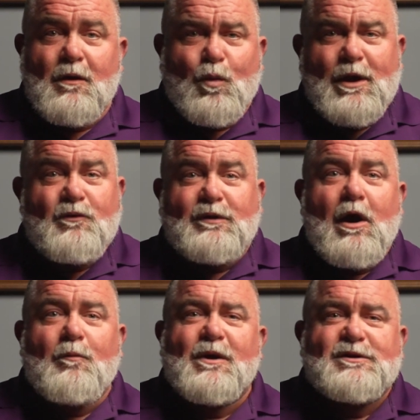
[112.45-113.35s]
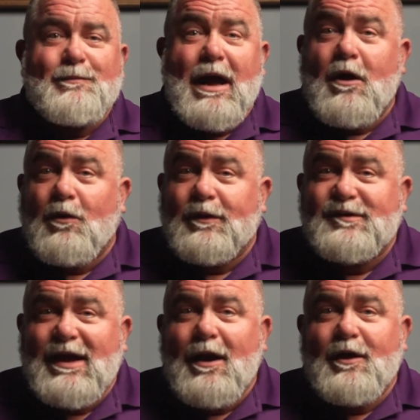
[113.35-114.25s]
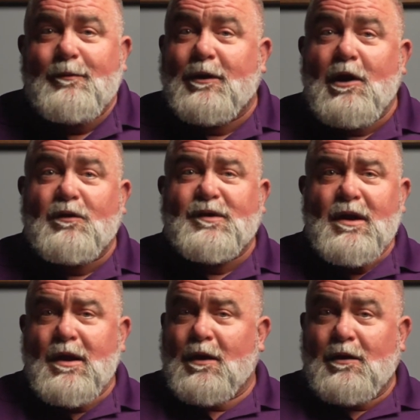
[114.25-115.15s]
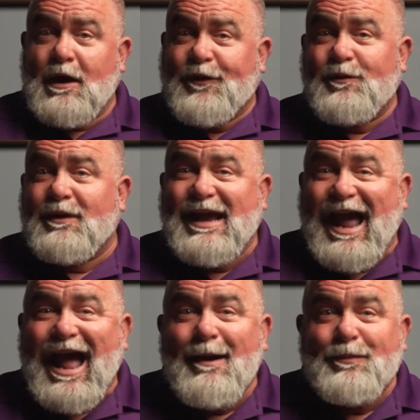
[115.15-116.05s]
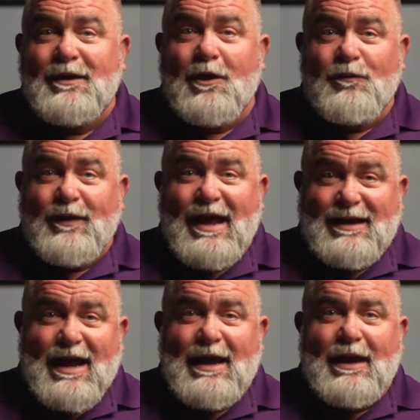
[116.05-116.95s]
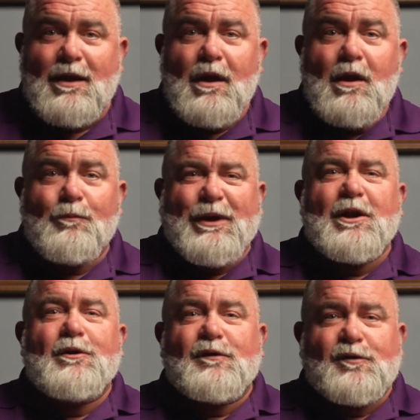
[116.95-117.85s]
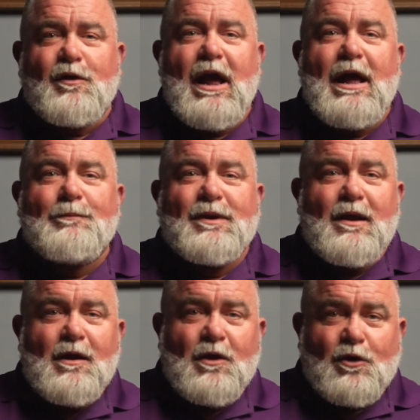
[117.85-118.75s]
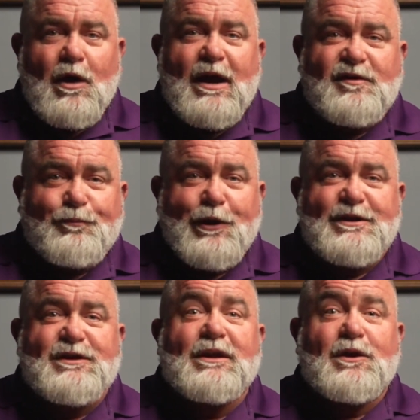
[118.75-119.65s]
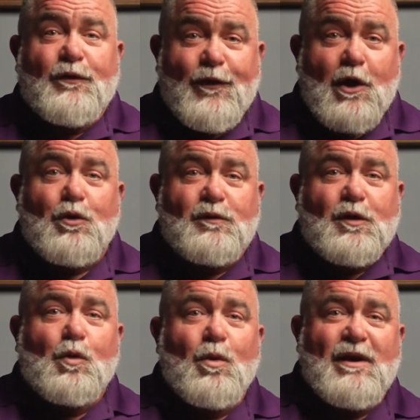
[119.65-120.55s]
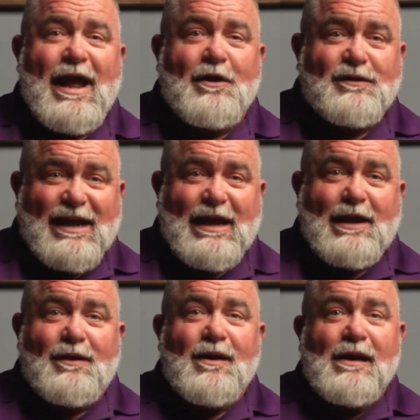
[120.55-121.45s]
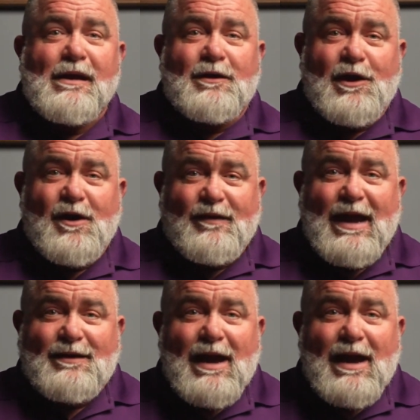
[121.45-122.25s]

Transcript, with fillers: We don't talk much about Holy Saturday because nothing really happened on that day. Peter described Christ preaching to those who were now dead during that